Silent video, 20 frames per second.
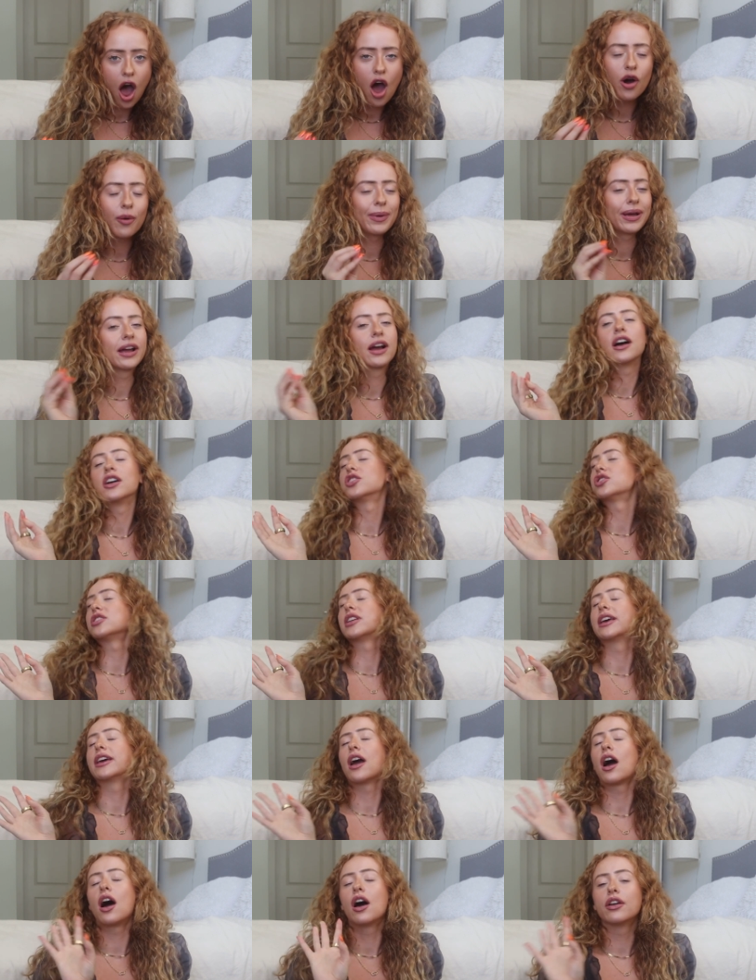oh my gosh,
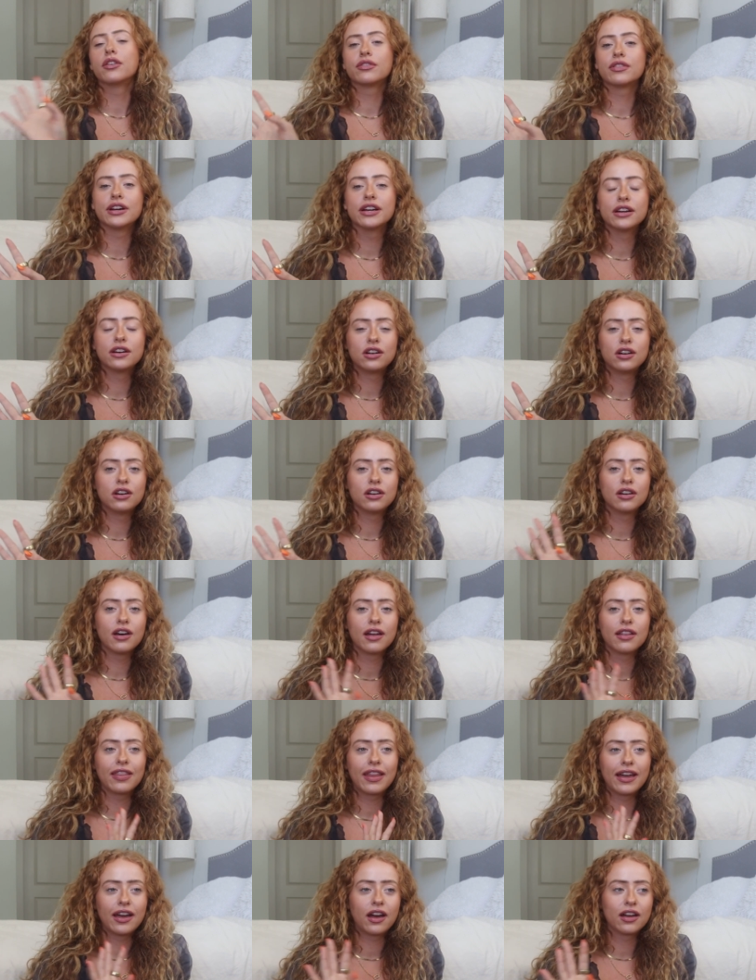like unreal,
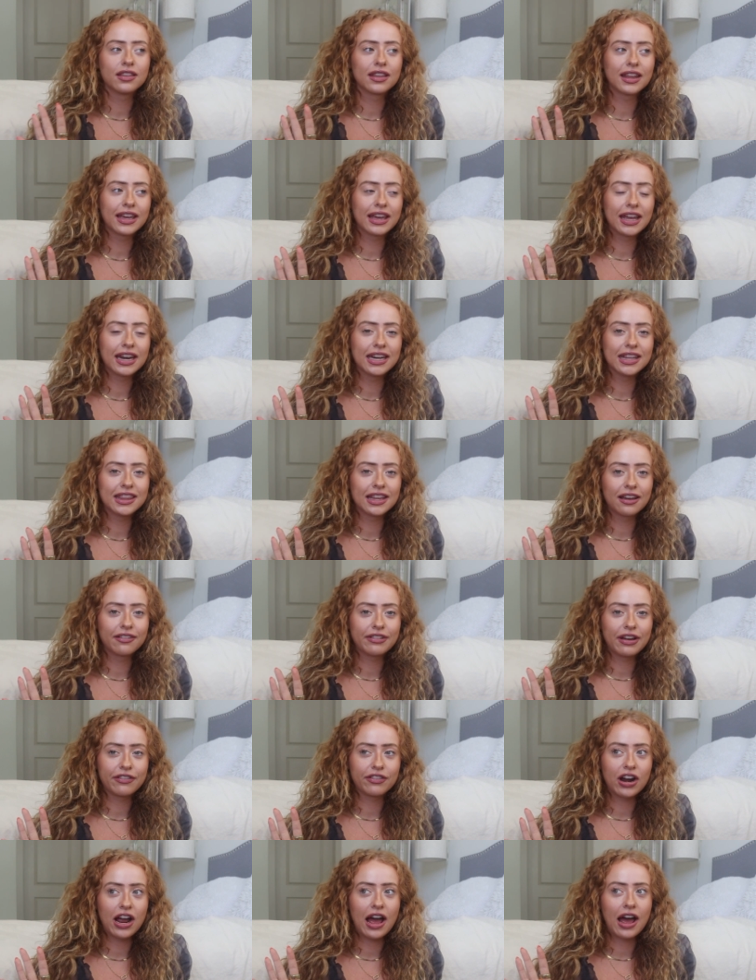unlike anything I've
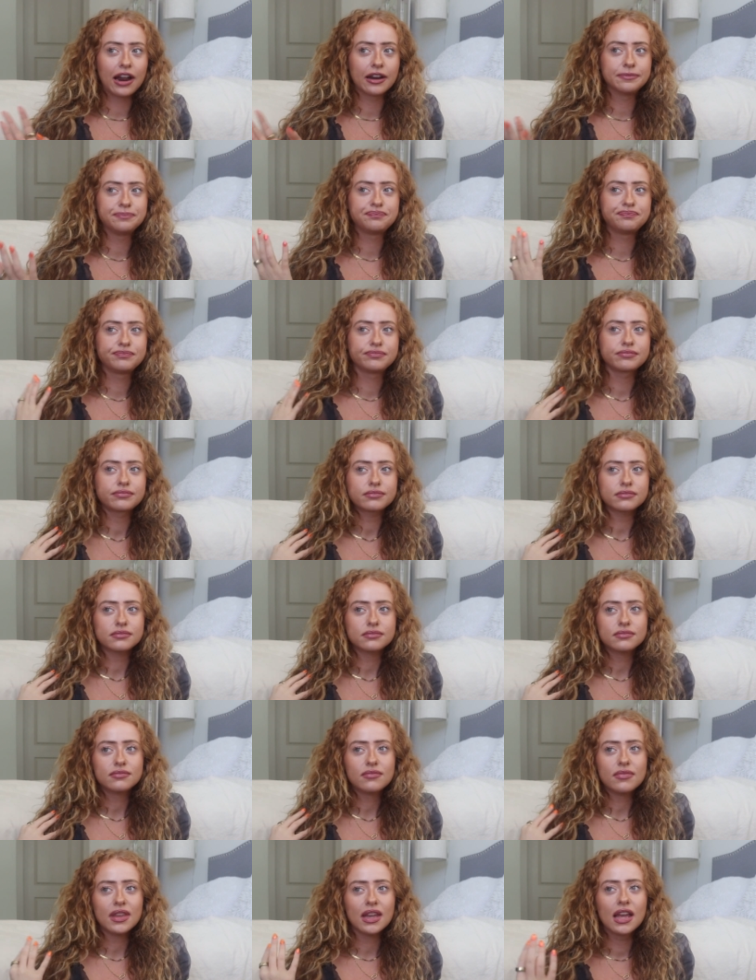ever had.
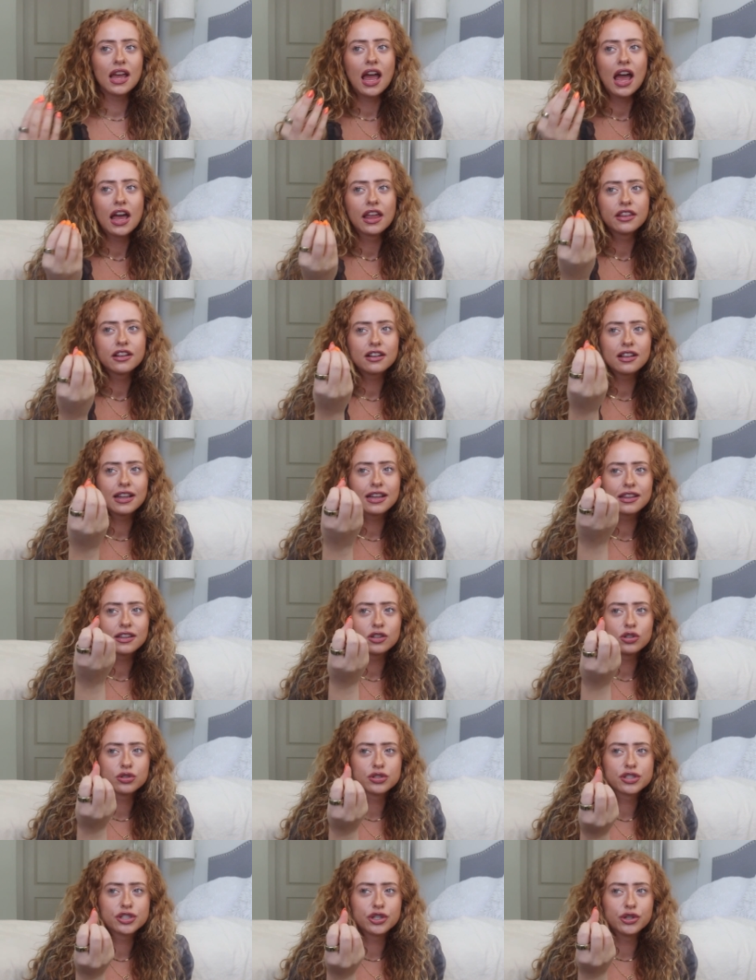They're like
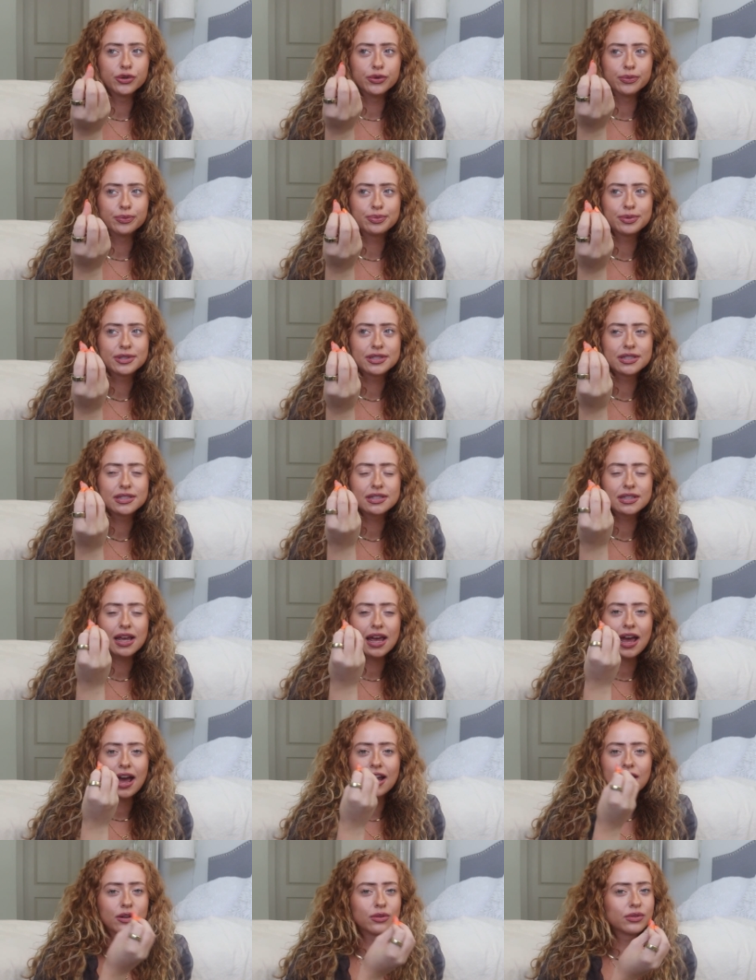little scoops.
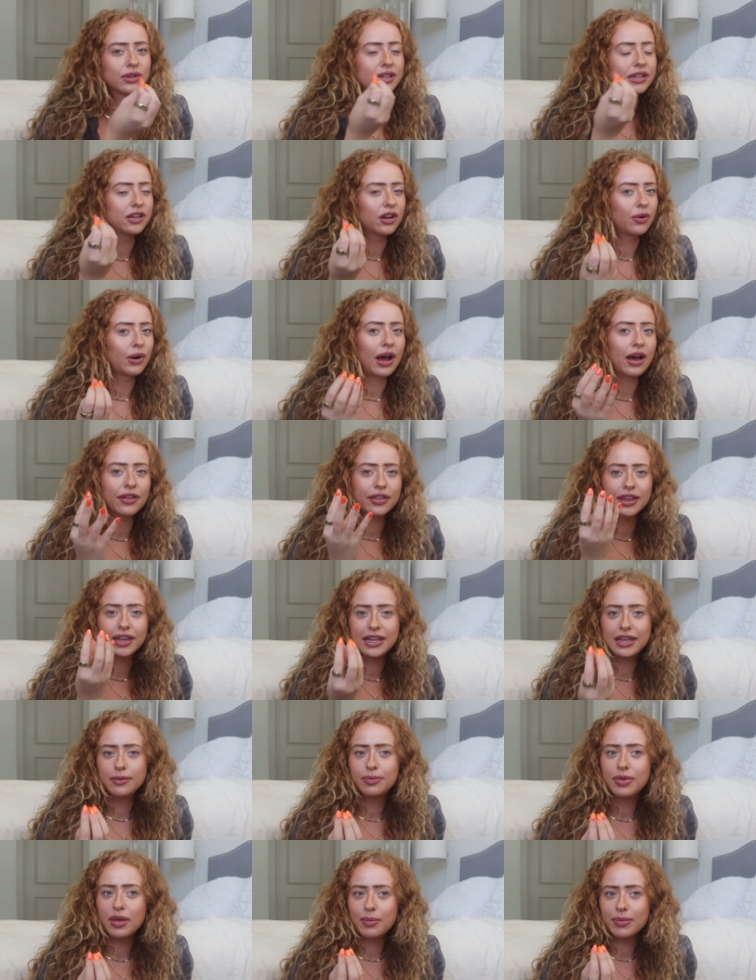I don't know how they
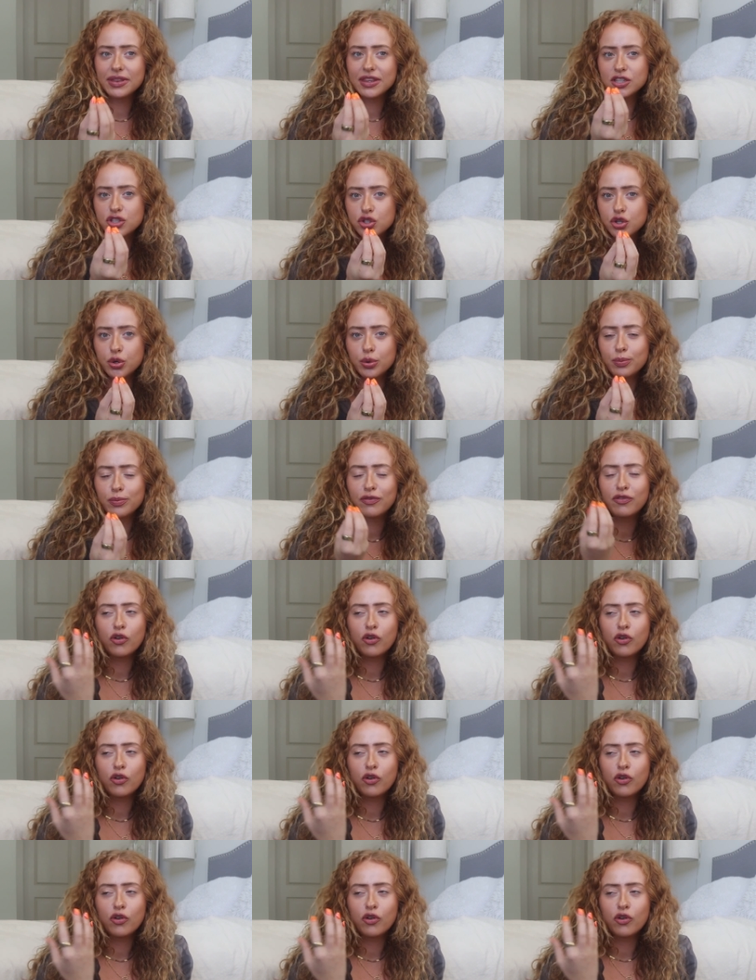keep them in the scoop